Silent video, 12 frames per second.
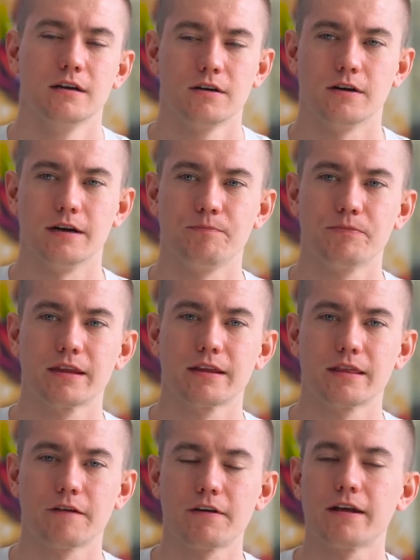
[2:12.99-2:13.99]
Uh,
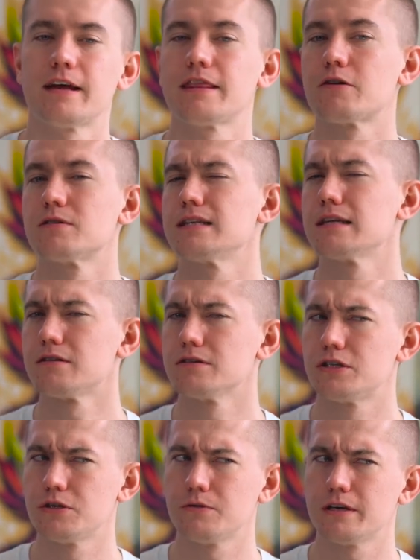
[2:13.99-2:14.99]
they found that there was little
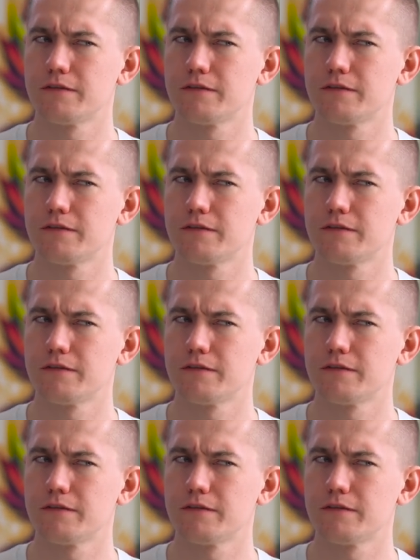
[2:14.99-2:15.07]
to,